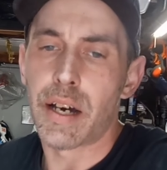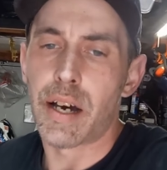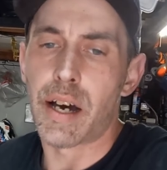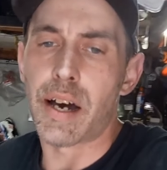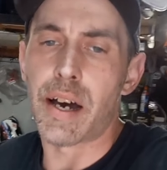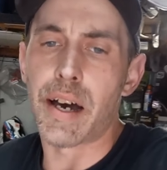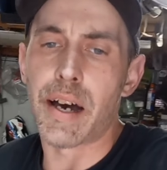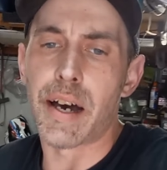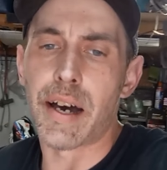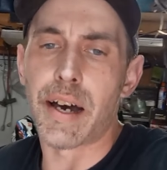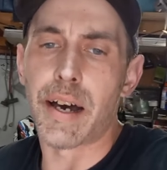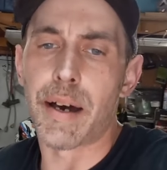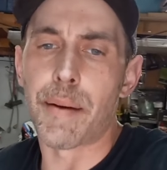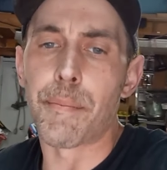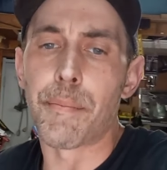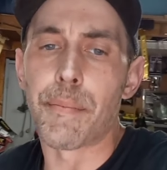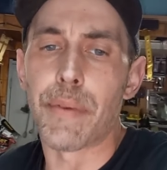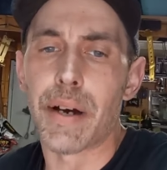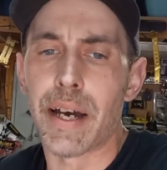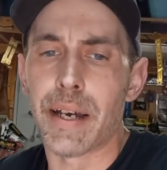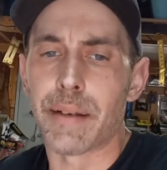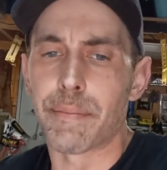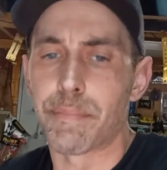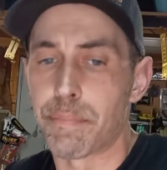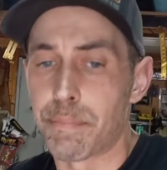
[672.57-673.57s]
Um,
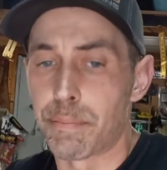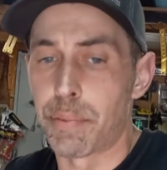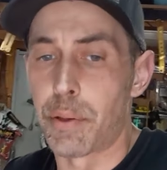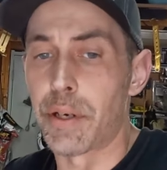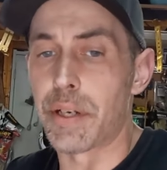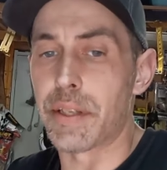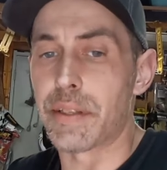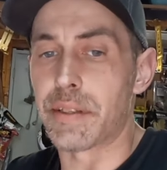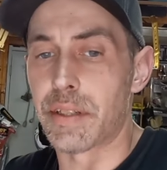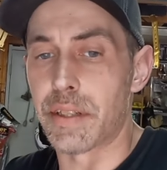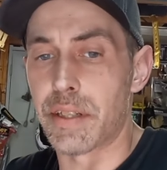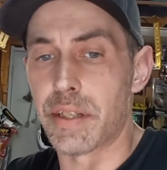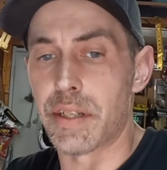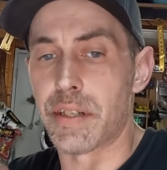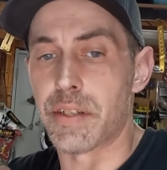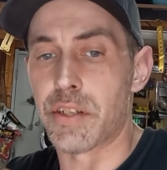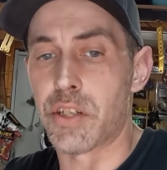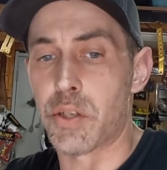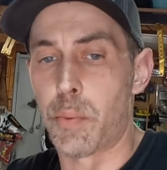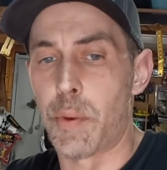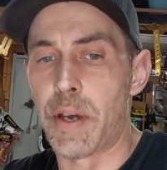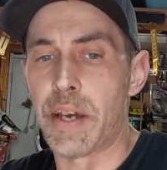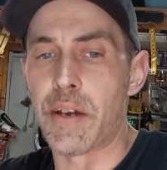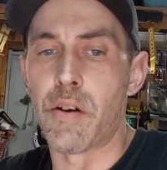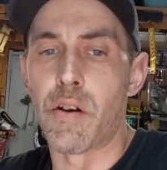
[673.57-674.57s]
I put the
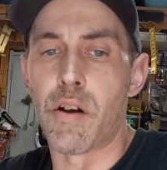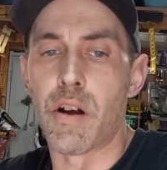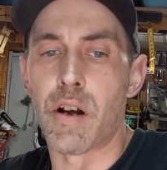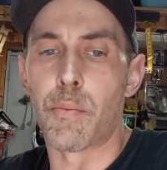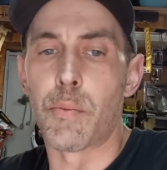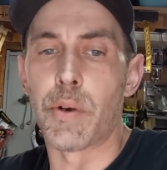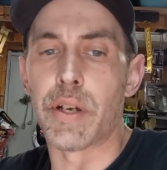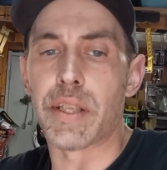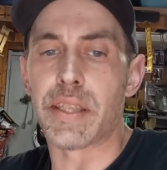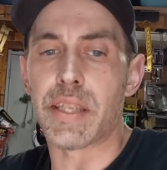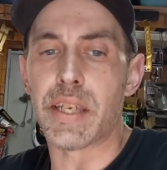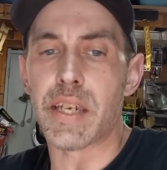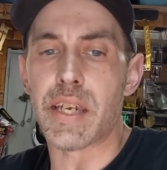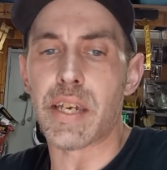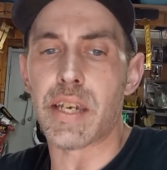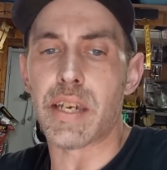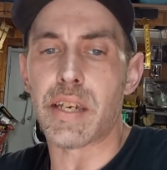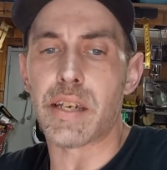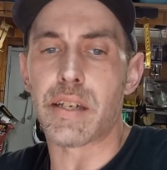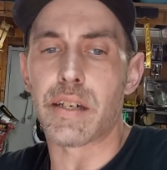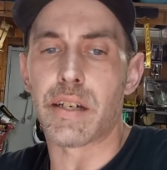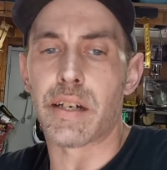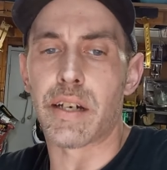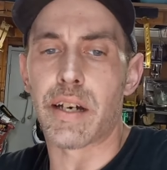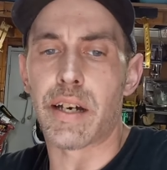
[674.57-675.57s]
swing arm with
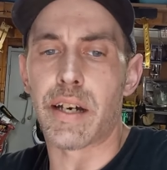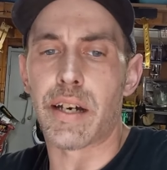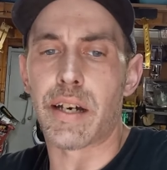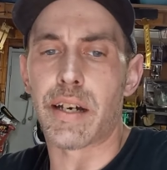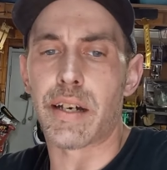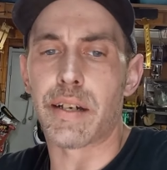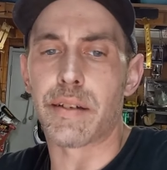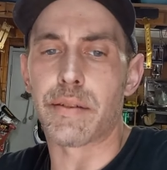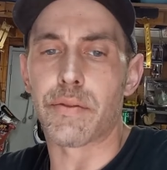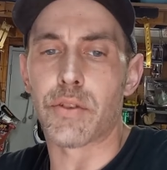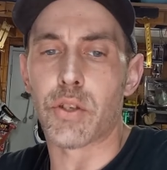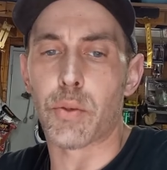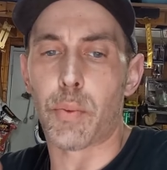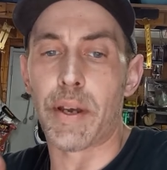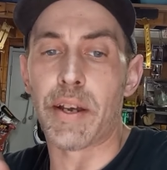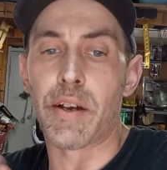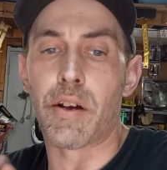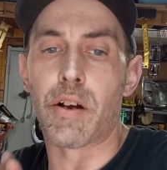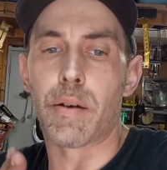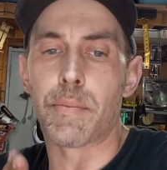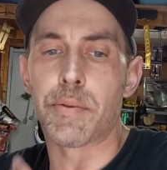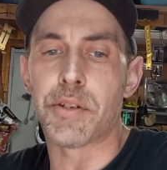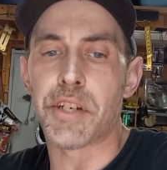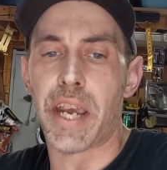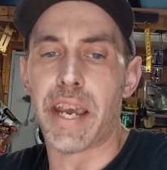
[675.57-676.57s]
the uh, swing
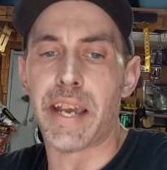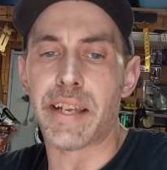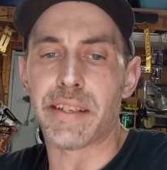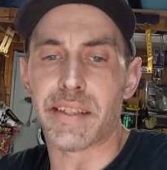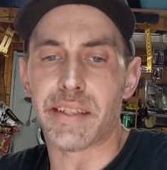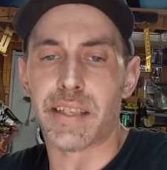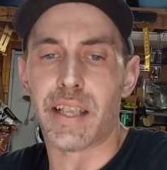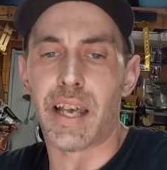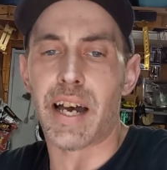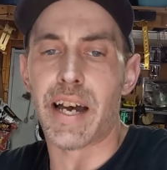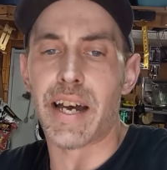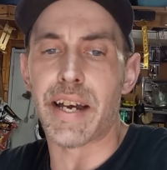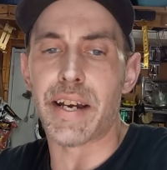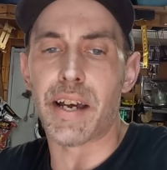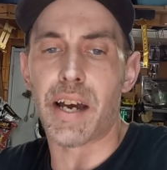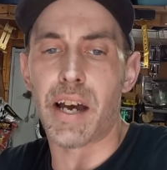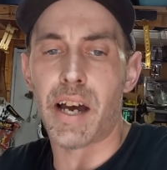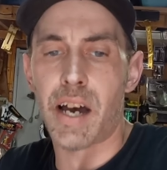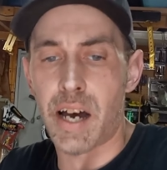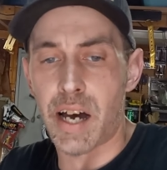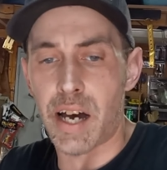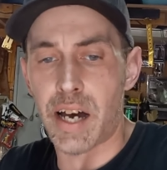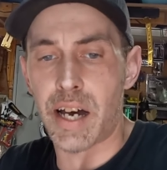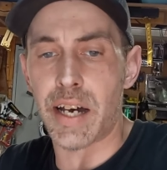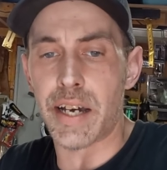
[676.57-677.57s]
arm chain slide
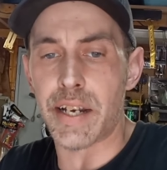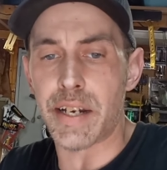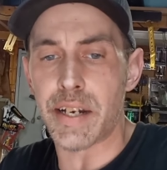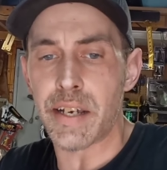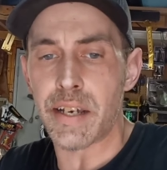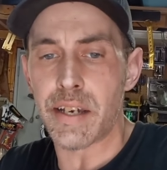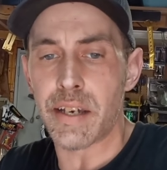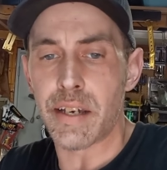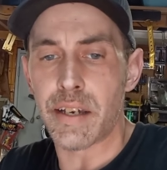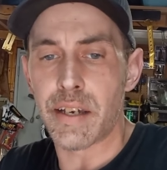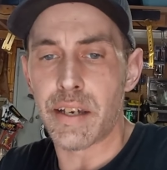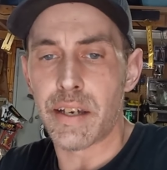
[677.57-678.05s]
on.